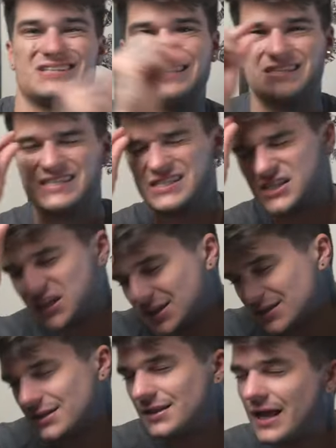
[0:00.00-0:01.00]
just a
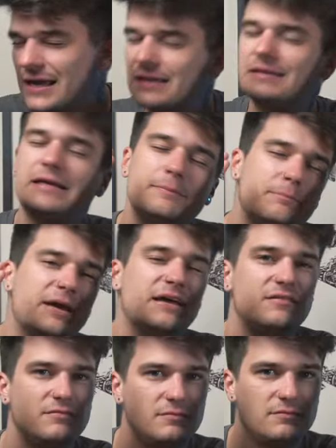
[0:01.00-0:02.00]
slightly
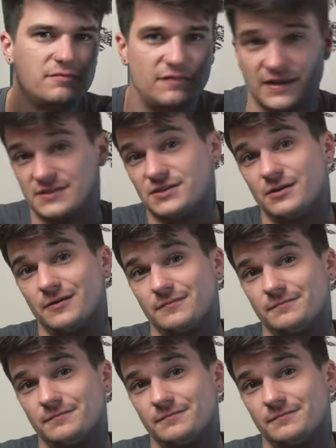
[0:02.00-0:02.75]
bit fancier.